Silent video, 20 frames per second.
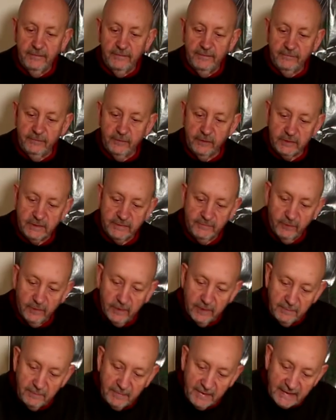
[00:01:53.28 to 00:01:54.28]
first of
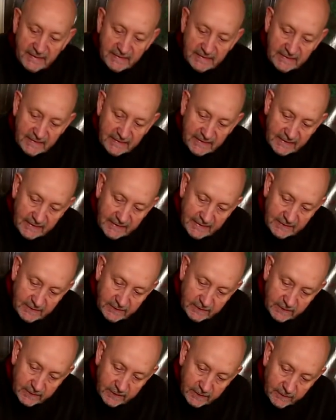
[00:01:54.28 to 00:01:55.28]
all, it makes it
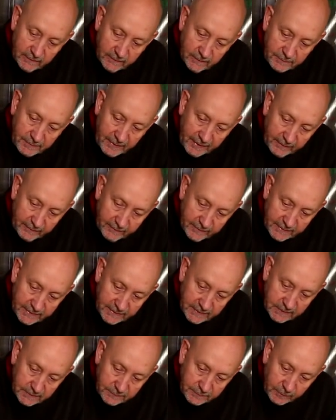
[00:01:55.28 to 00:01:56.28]
easier
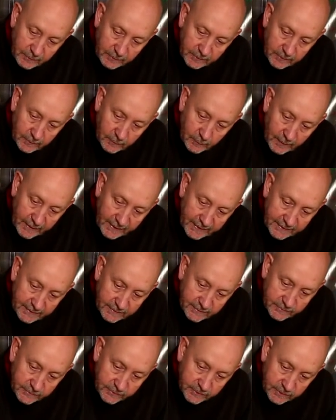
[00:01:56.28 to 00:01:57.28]
apparently to put your
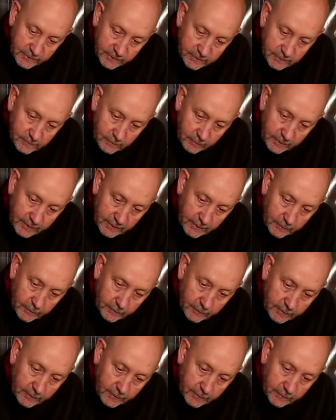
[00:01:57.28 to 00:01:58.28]
wagons or your
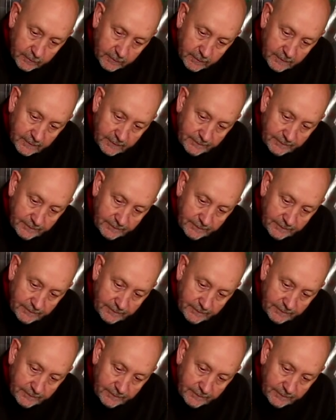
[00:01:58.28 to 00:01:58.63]
loco